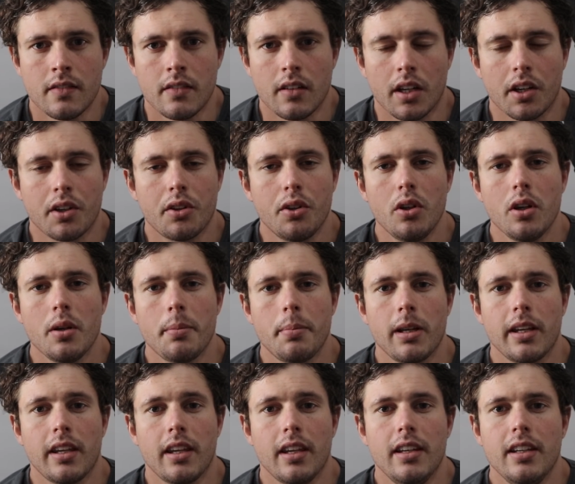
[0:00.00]
I grew up
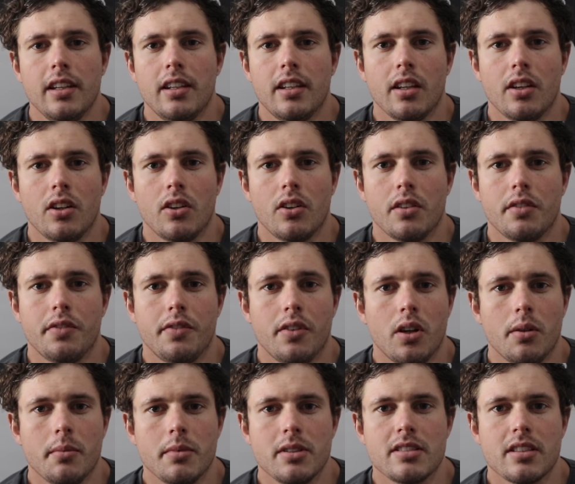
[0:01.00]
like any kid on a
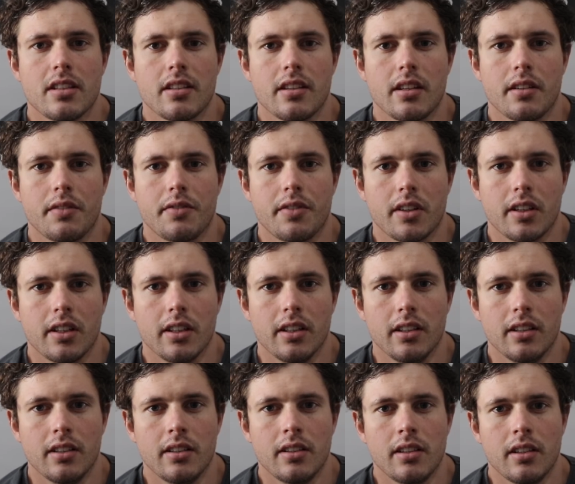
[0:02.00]
farm in South Africa,
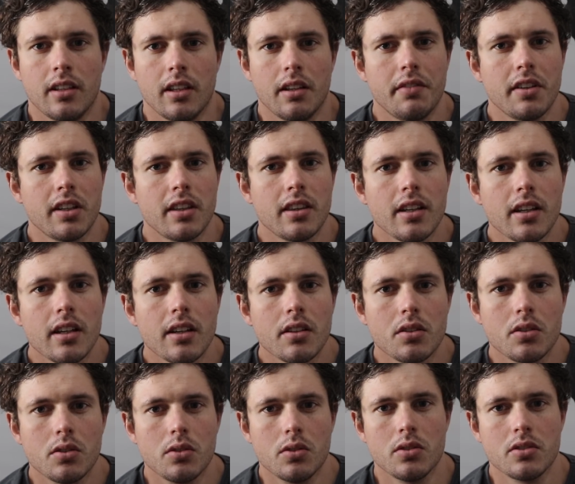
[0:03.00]
loving the
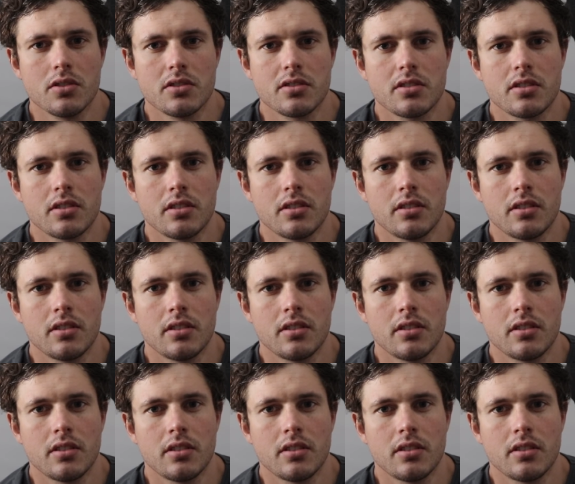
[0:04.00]
outdoors,